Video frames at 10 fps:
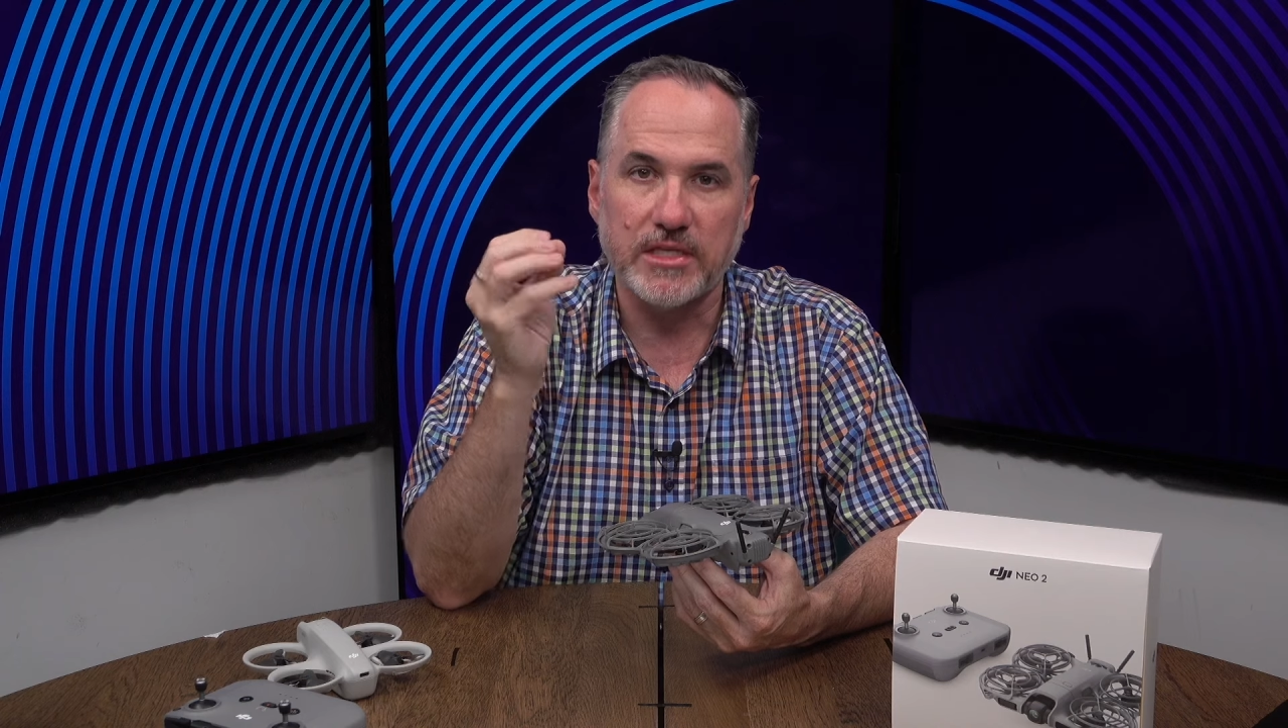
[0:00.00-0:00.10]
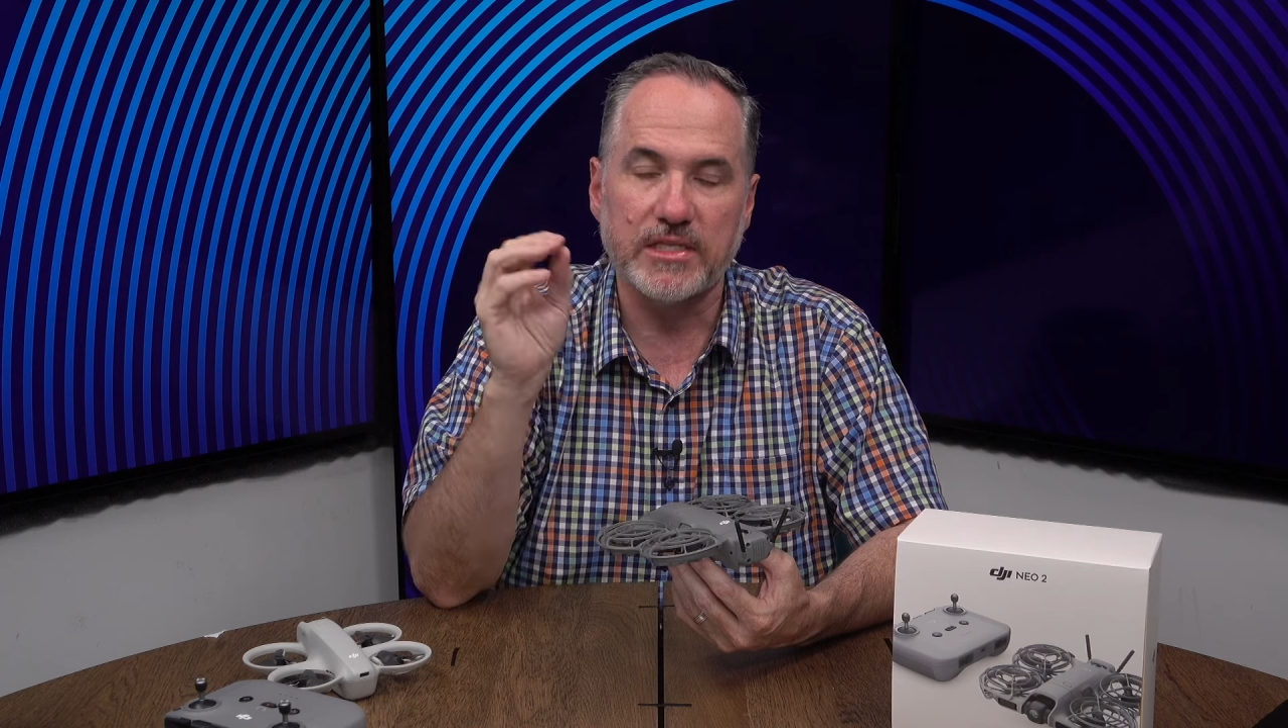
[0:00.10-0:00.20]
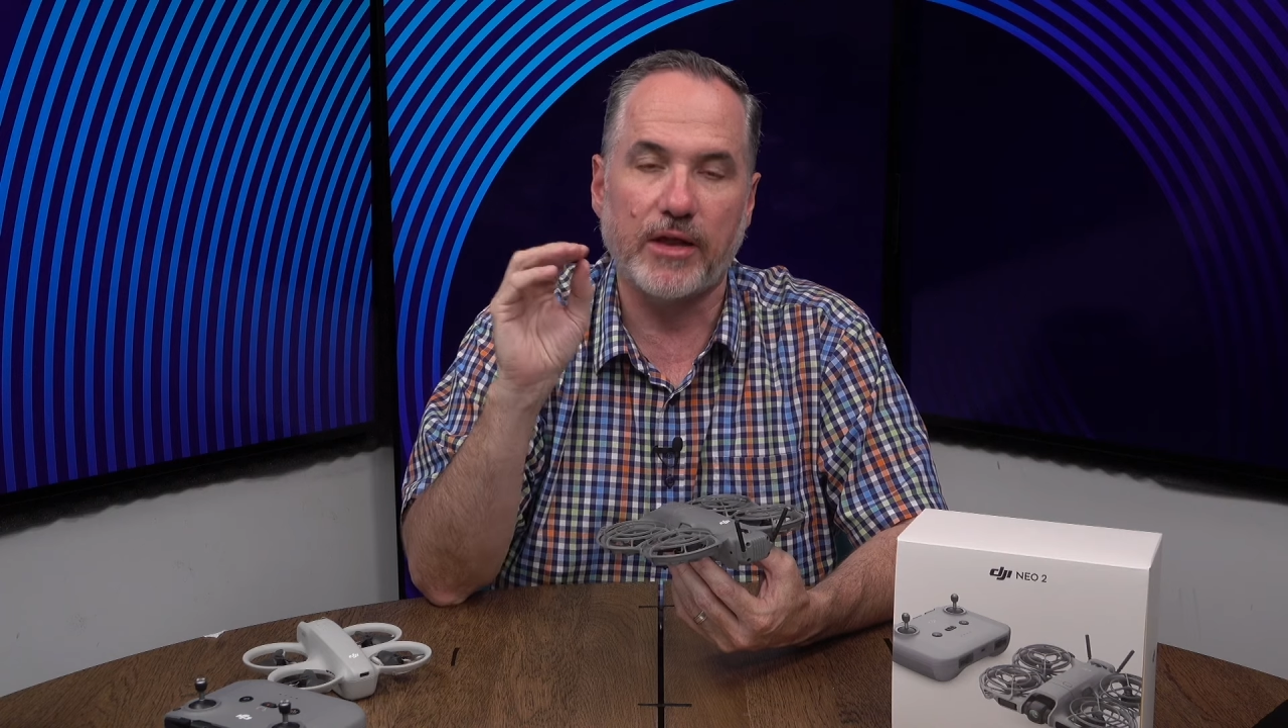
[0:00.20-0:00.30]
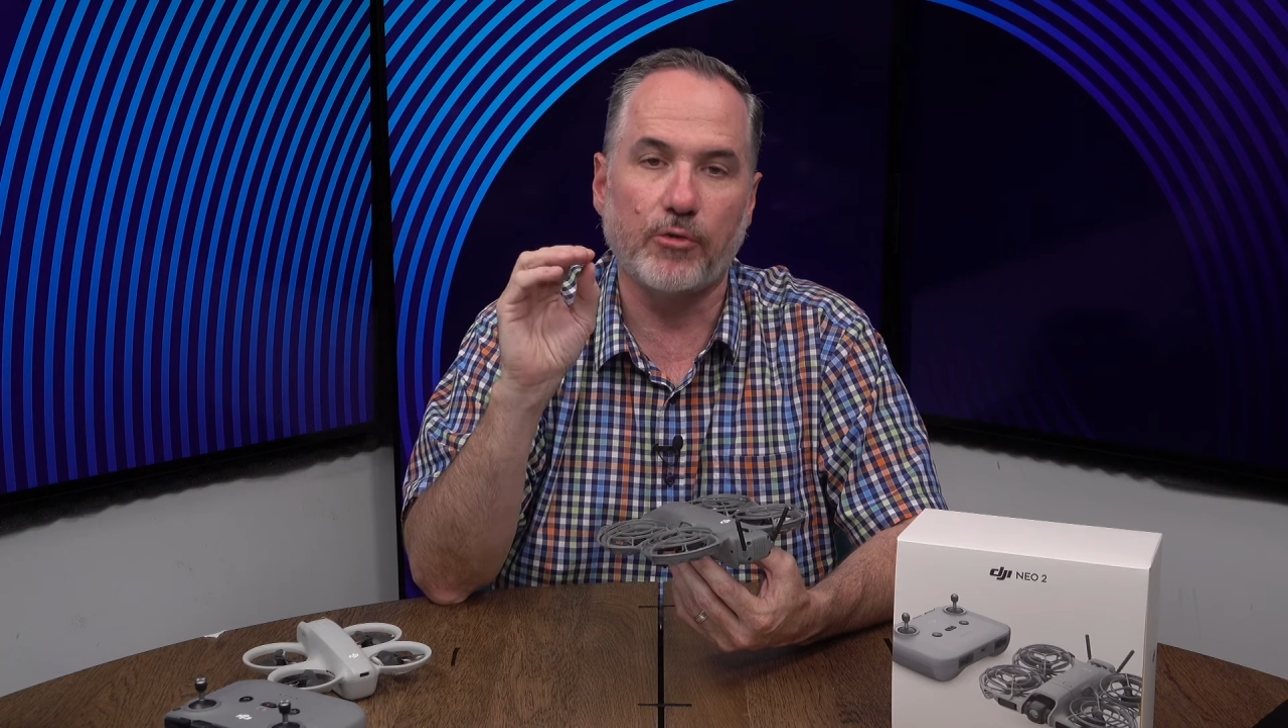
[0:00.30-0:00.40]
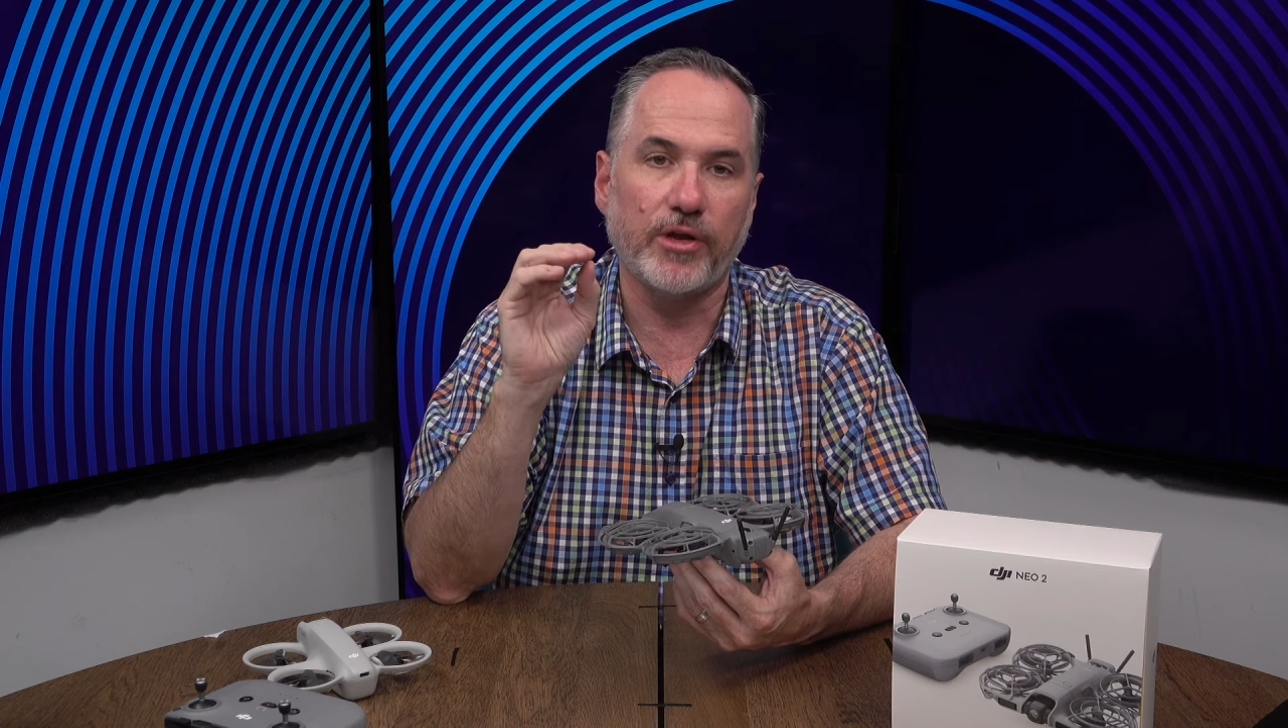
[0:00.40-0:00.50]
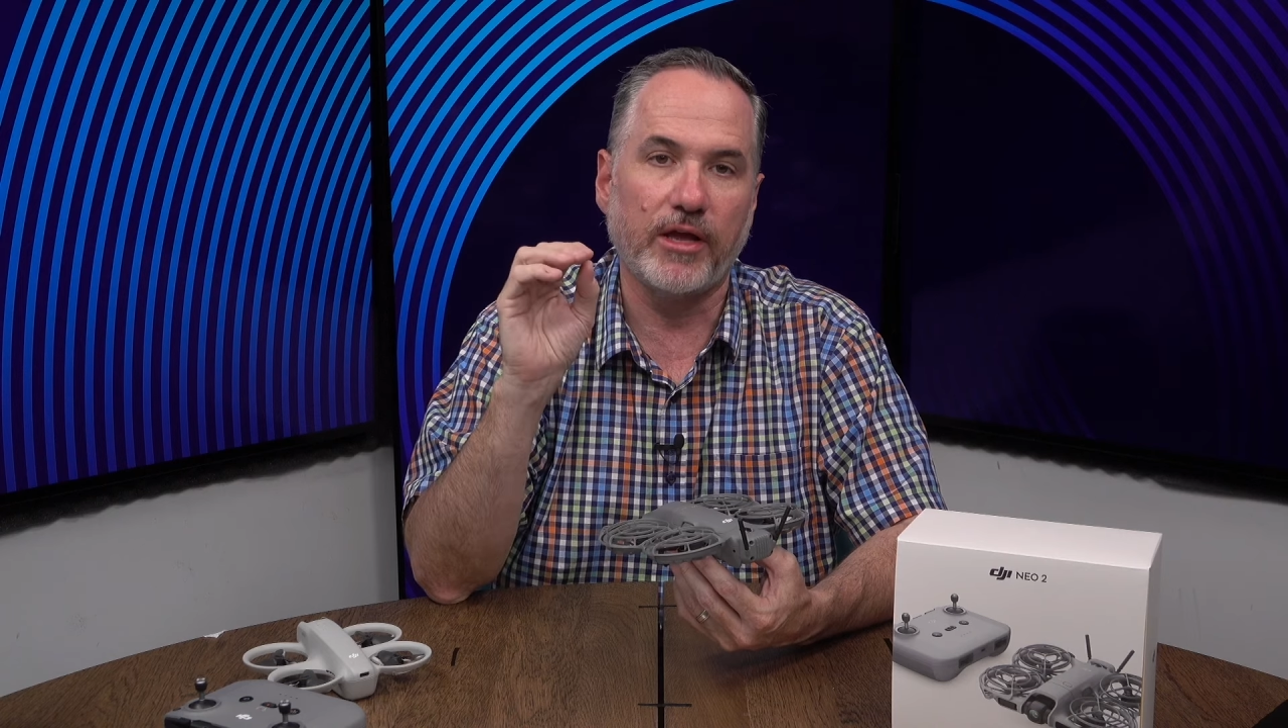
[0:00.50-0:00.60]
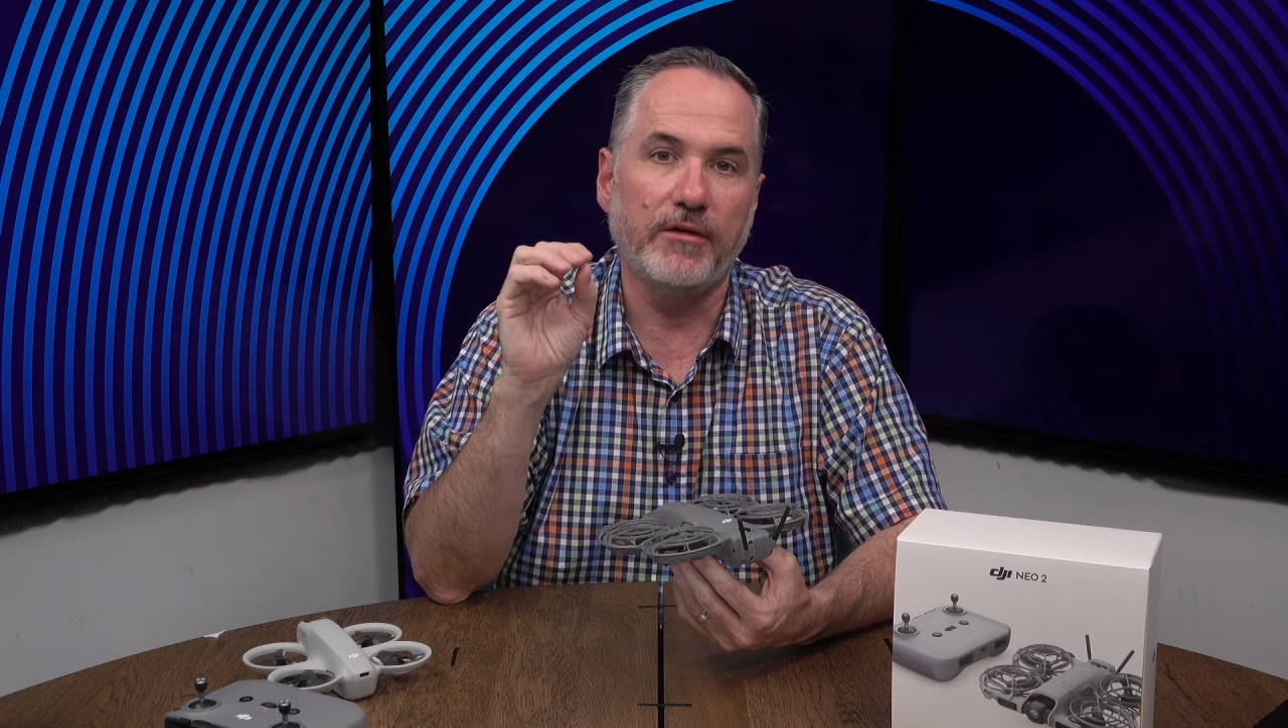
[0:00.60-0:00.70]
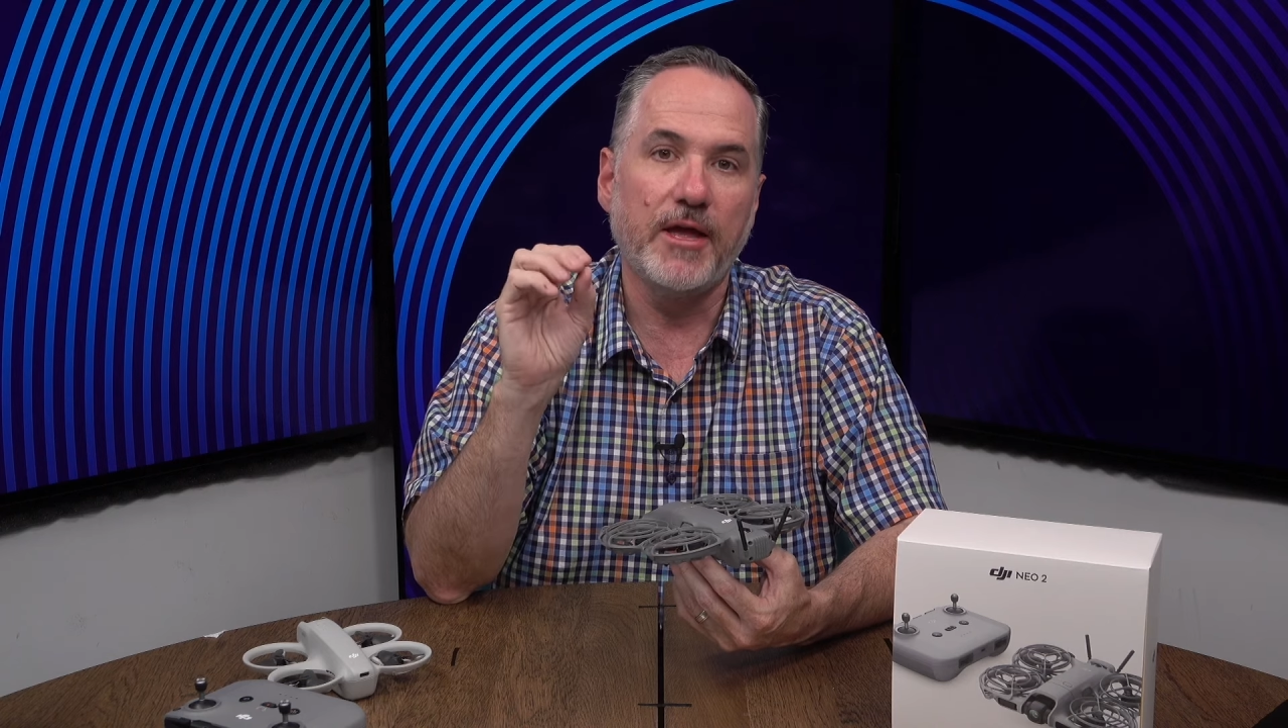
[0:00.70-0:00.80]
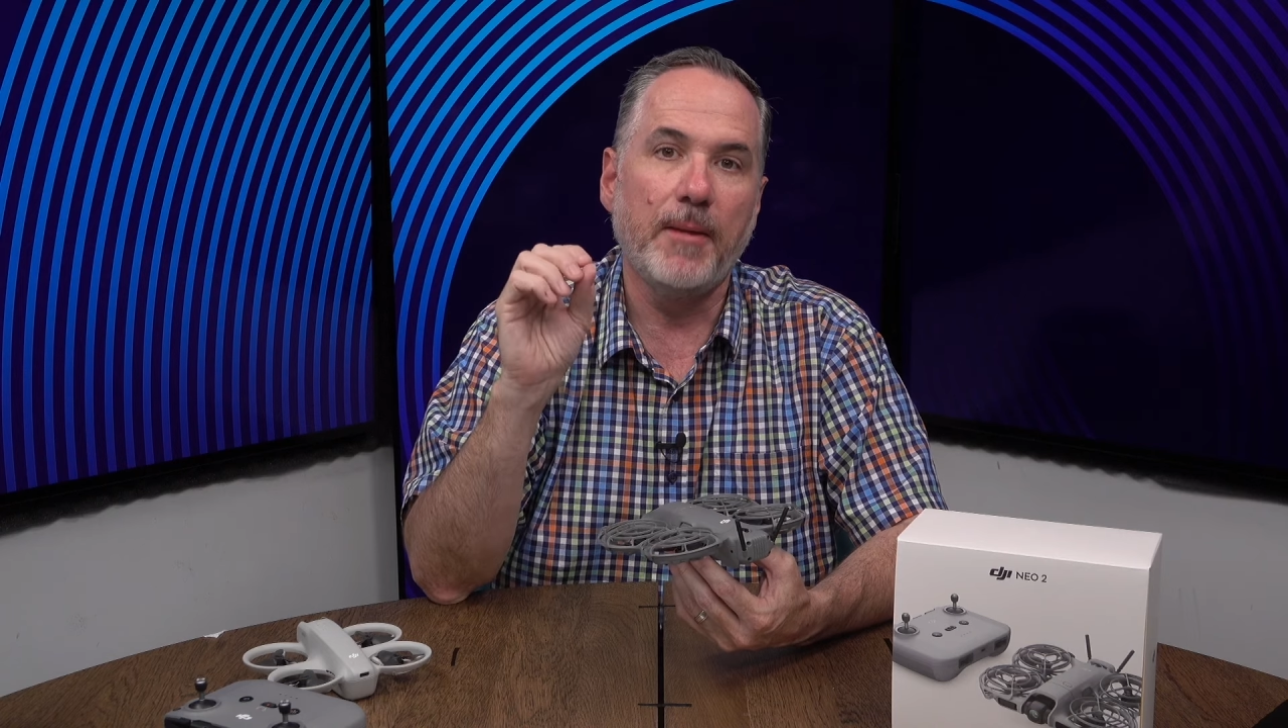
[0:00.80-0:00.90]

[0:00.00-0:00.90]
that audio.